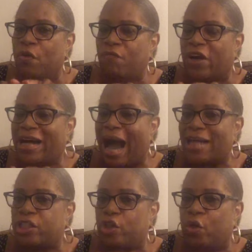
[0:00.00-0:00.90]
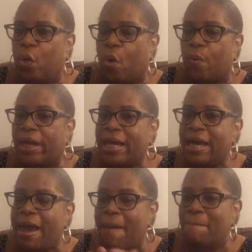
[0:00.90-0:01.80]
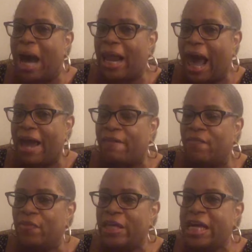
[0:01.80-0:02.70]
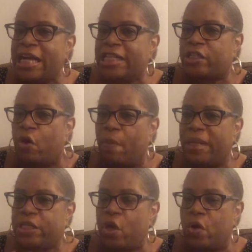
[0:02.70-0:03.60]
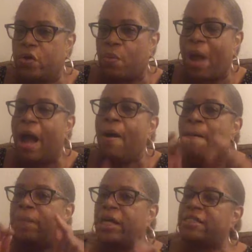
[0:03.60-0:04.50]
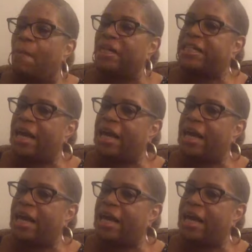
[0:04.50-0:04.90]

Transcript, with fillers: for God's glory in my life. It's going to be turned around because I'm going to